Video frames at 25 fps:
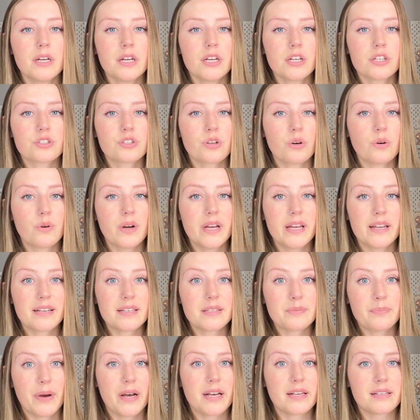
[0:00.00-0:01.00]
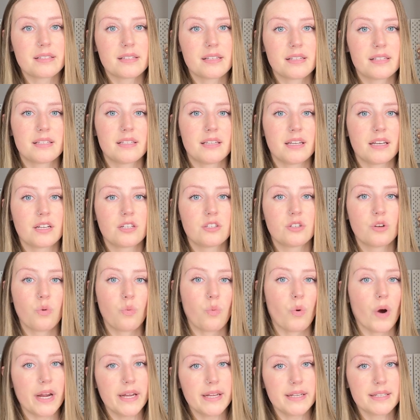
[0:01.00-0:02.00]
So it is best to stick to
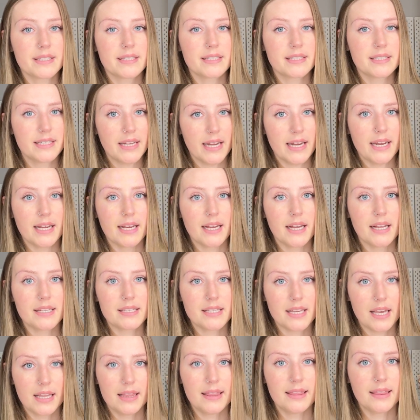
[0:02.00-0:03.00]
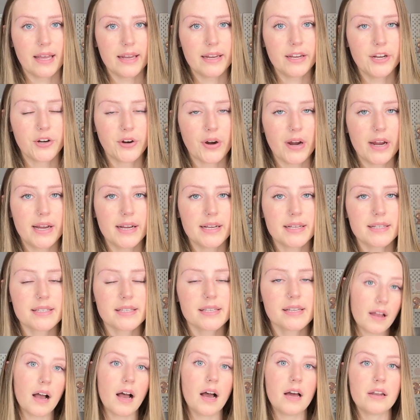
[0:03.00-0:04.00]
whites, tans, and light
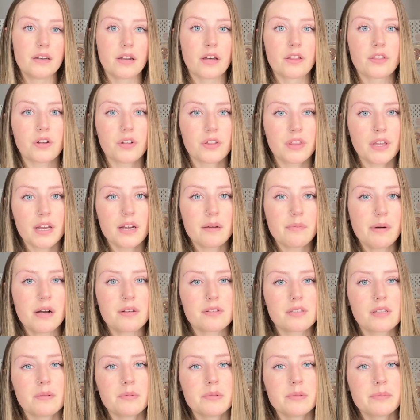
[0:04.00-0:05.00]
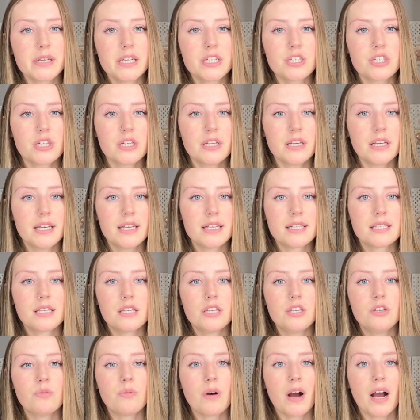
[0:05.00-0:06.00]
grays. Another thing about sublimation is that
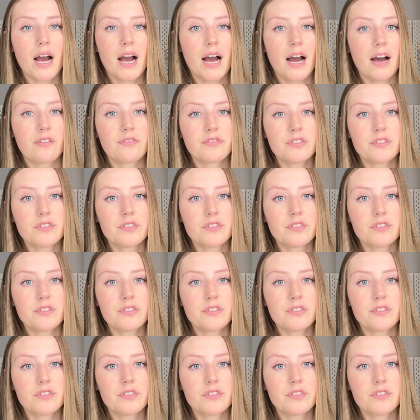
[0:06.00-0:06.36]
you have